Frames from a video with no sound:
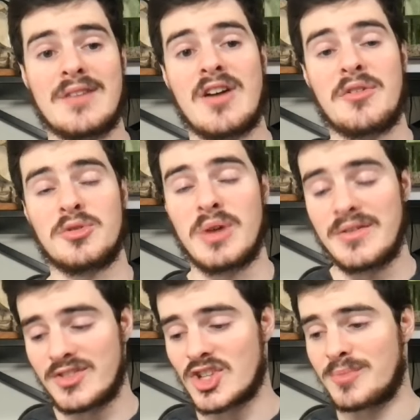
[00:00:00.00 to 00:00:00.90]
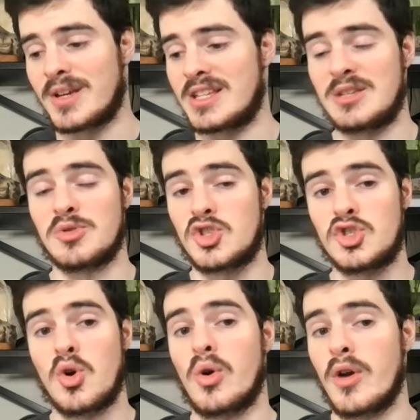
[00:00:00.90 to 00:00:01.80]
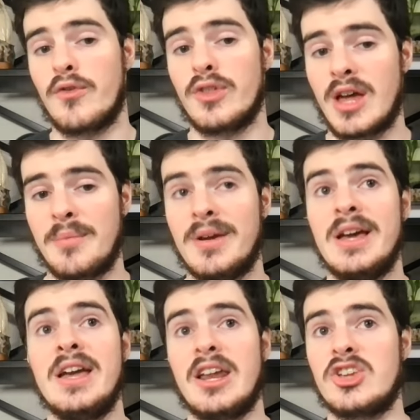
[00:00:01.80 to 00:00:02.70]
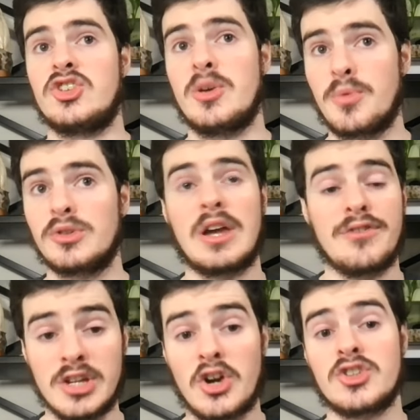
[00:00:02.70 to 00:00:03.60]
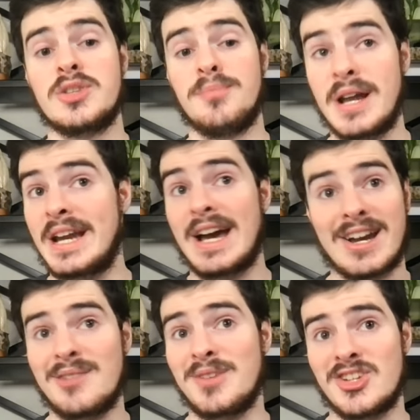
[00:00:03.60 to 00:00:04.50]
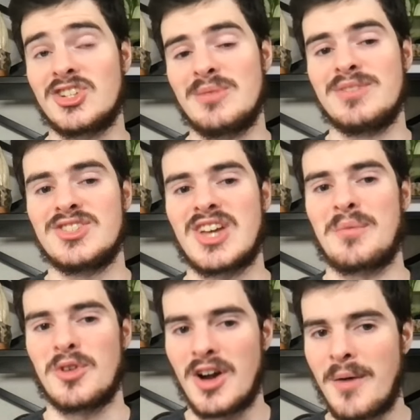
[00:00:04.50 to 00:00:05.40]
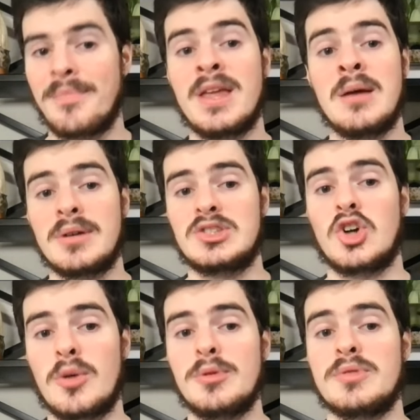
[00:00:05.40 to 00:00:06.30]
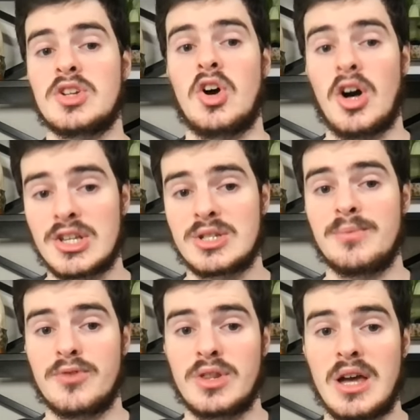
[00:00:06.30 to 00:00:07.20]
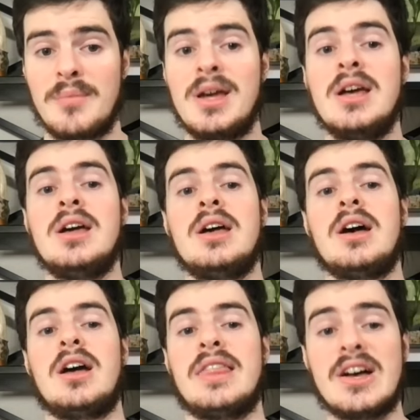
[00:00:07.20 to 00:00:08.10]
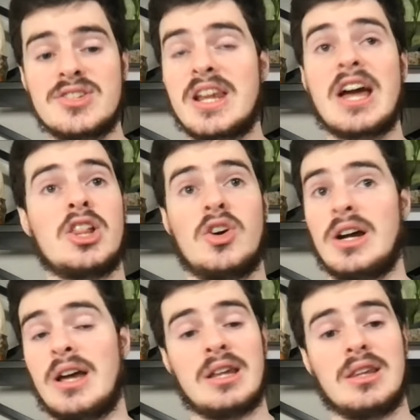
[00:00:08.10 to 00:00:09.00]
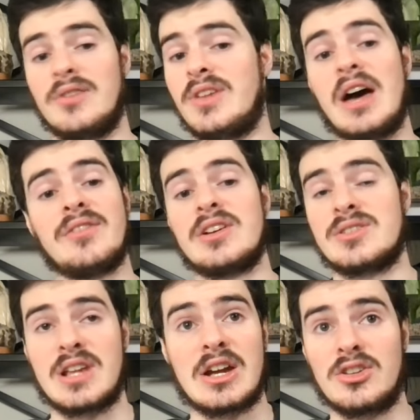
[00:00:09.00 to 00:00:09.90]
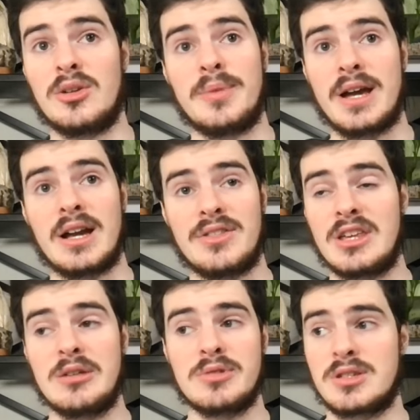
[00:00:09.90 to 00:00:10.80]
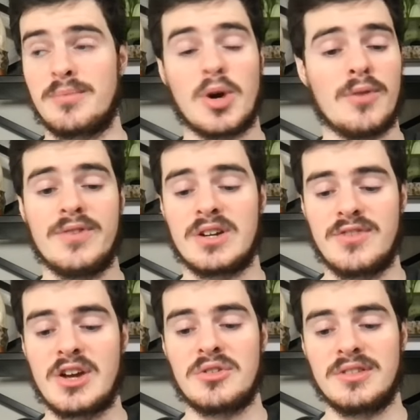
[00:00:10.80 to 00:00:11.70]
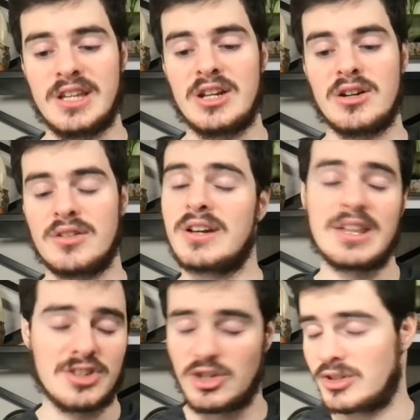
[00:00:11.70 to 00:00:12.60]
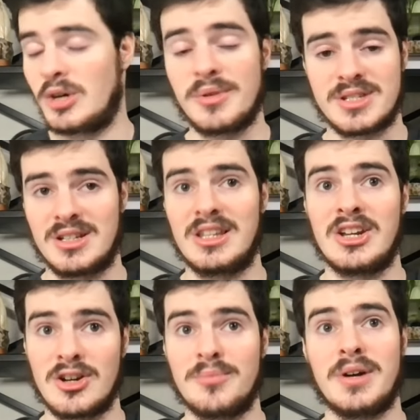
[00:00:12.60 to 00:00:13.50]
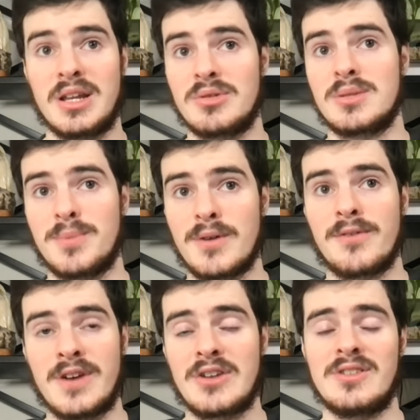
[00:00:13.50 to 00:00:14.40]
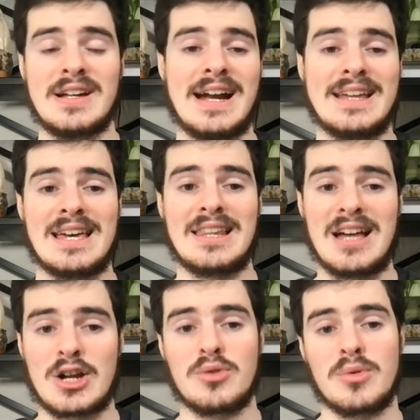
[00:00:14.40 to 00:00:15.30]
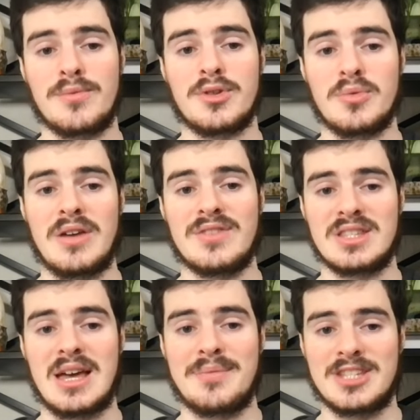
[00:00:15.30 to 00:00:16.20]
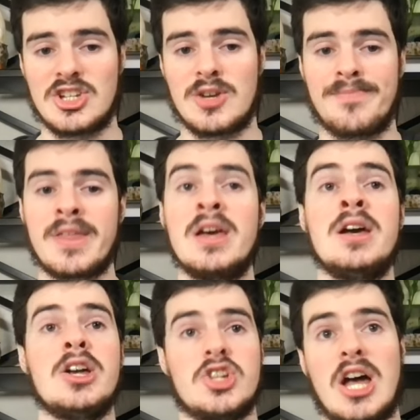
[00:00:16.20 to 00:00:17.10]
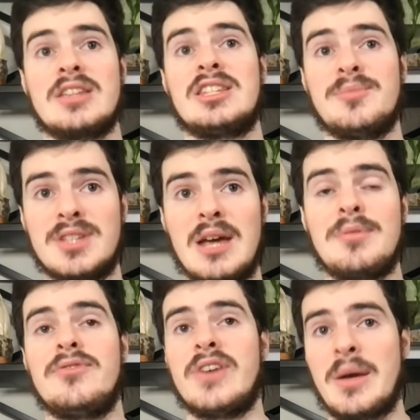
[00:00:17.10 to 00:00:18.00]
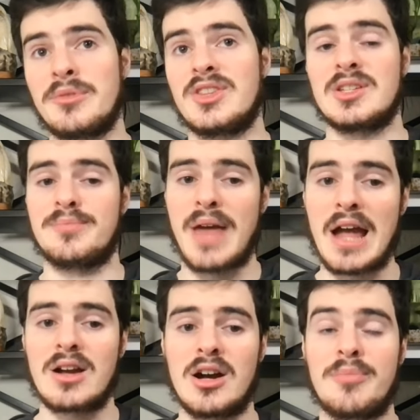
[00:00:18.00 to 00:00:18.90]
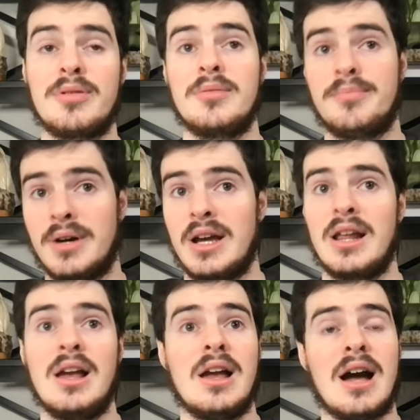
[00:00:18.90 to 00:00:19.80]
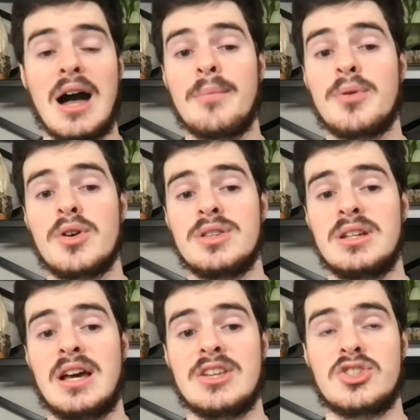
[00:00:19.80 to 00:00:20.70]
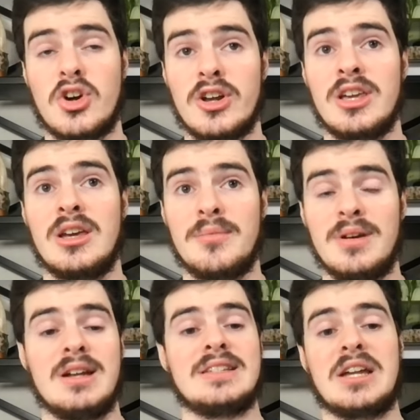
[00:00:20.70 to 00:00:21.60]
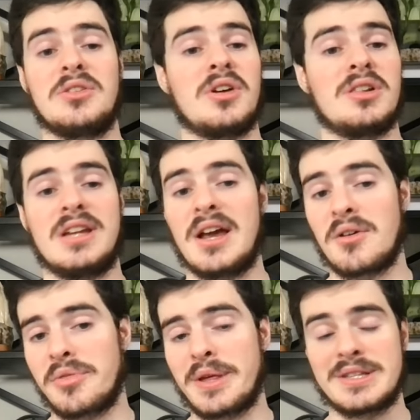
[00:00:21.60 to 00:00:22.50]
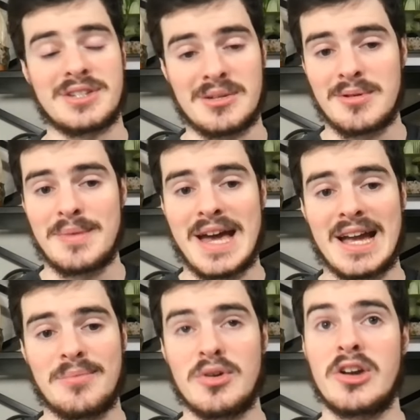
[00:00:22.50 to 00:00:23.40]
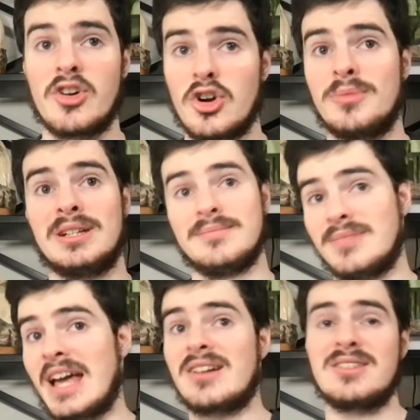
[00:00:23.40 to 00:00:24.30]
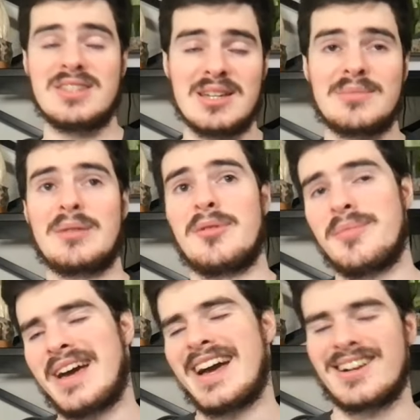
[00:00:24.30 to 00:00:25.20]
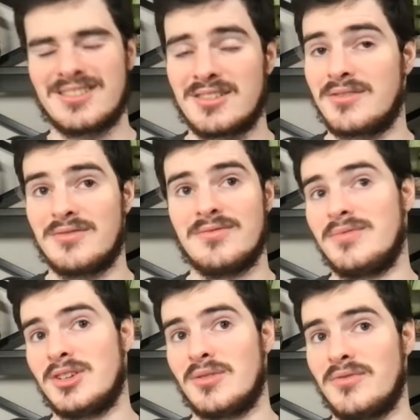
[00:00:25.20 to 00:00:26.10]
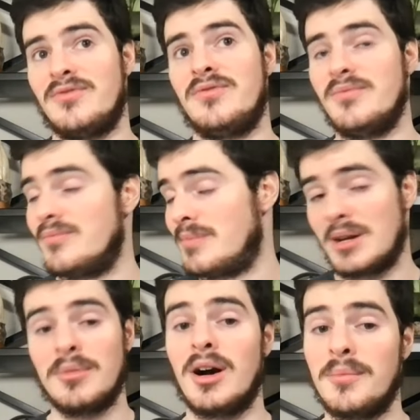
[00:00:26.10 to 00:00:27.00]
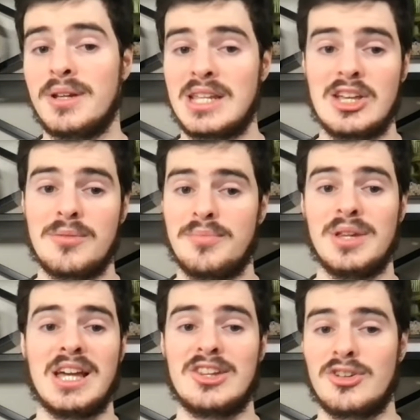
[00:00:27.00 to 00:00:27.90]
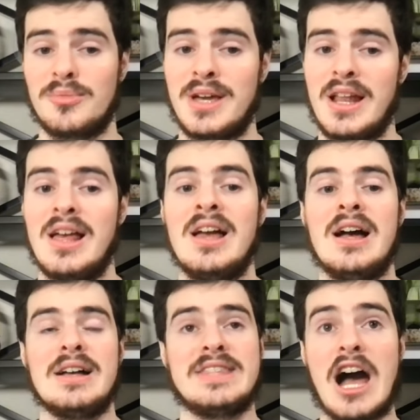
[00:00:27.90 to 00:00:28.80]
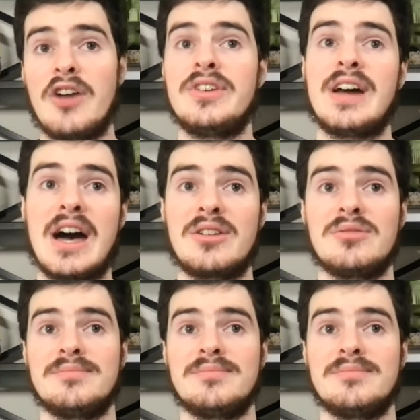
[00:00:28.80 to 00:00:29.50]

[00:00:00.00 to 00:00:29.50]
if I were the Ravens, just because he was so good for them in a cheap role. Definitely earn some money. Not going to be as cheap this time around. But Darby was awesome for them. Nelson Aguilar, I'd love to have Nelson Aguilar back. I think he was the perfect veteran leader. Not that Odell wasn't a leader, but he was a perfect veteran guy in that locker room for the Ravens in that position. John Simpson, I'd be fine with as a backup, but I'm personally not starting him. Tyler Huntley, I don't think is going to be back. Brent Urban, I could see him coming back on a, you know, minimum, and he could play a little bit. Dalvin, I